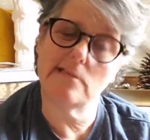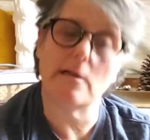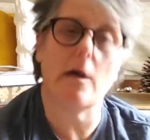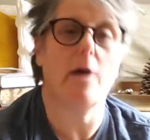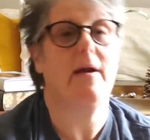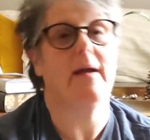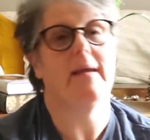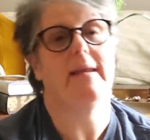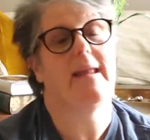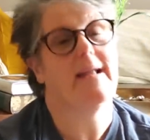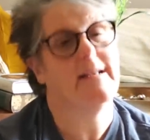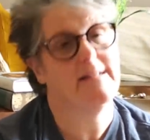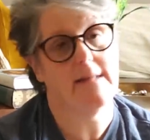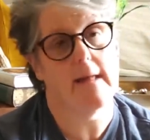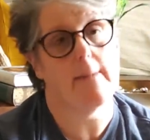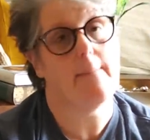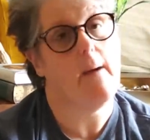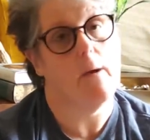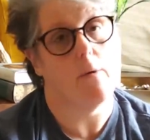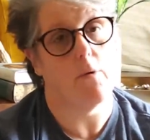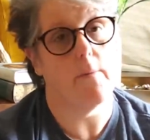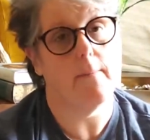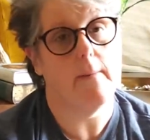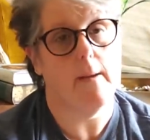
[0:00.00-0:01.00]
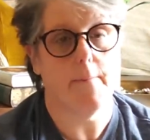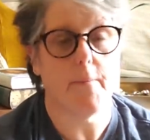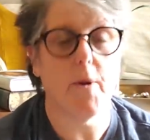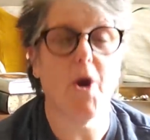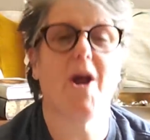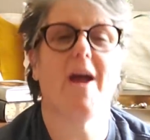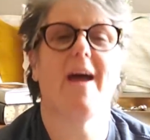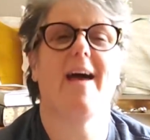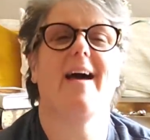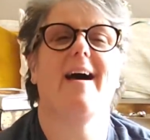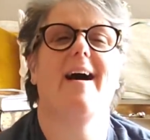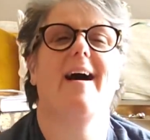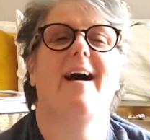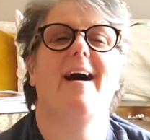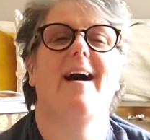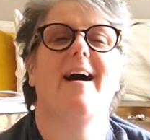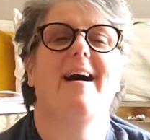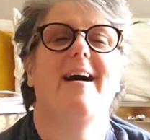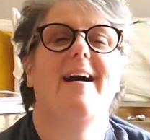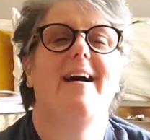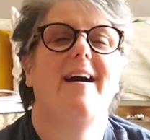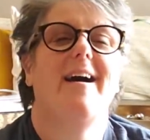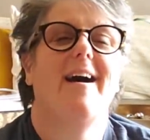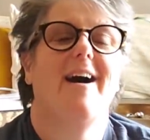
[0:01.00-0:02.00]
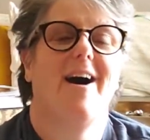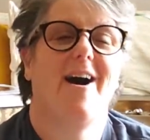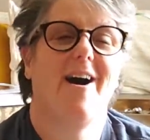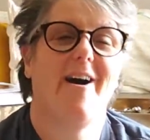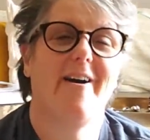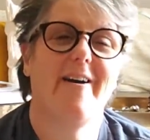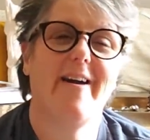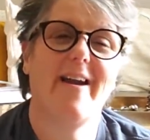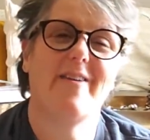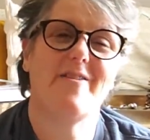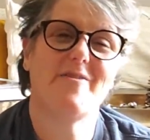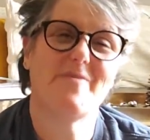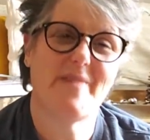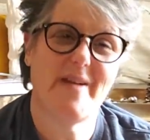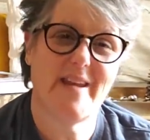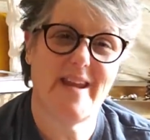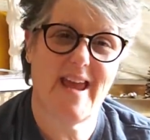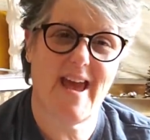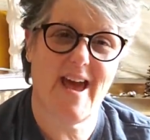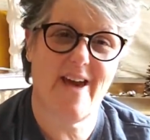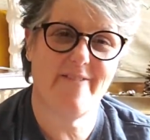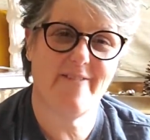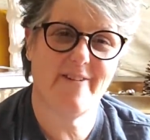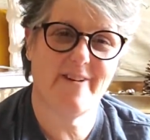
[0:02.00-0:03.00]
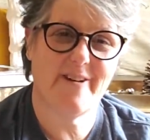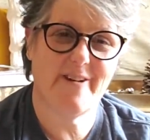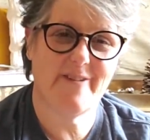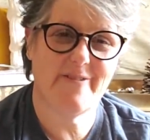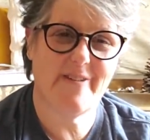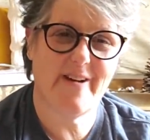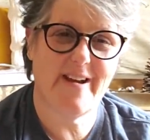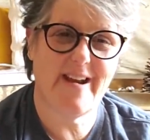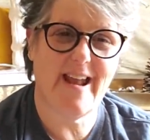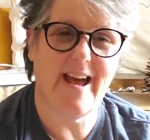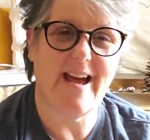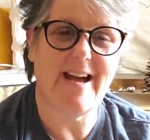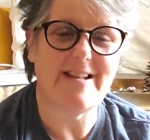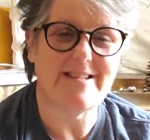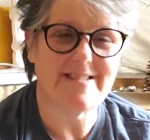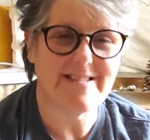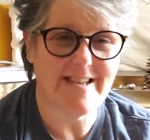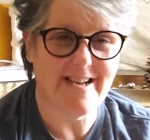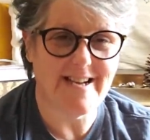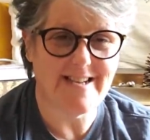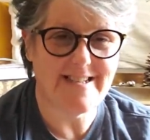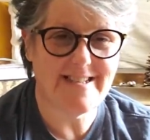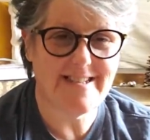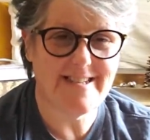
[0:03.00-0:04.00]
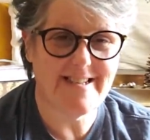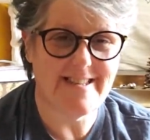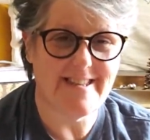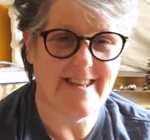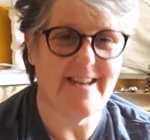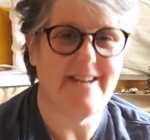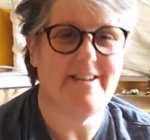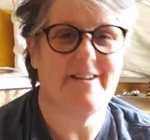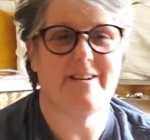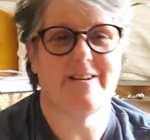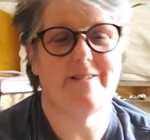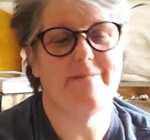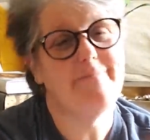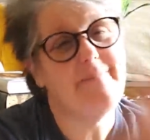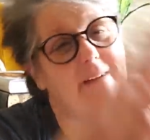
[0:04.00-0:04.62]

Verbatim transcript: All right, next time I'll remember. All right, everybody, have a good one. I'll talk to you later.